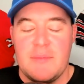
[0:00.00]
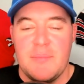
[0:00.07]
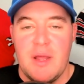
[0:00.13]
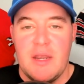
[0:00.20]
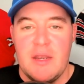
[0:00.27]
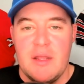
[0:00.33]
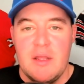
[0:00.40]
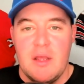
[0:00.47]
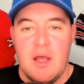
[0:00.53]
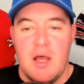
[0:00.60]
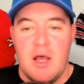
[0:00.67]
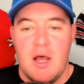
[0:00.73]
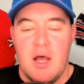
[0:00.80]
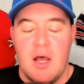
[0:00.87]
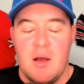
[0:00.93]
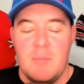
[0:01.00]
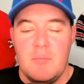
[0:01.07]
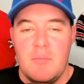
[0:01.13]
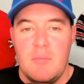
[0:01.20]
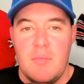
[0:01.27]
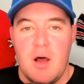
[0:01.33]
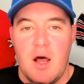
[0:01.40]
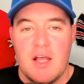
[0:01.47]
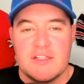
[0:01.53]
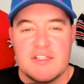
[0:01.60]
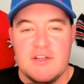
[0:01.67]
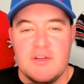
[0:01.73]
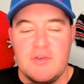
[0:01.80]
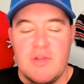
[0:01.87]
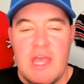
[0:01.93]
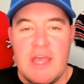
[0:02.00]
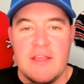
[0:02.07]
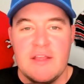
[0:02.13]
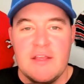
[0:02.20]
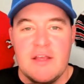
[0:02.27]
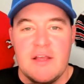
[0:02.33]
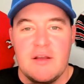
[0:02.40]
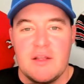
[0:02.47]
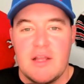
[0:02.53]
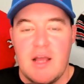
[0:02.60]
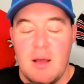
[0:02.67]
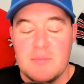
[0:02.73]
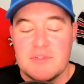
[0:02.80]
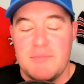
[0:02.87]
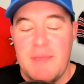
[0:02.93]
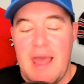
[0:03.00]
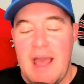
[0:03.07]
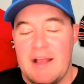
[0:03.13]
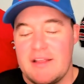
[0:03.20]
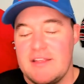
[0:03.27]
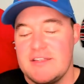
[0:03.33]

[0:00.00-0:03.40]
But um, Austin Une comes back.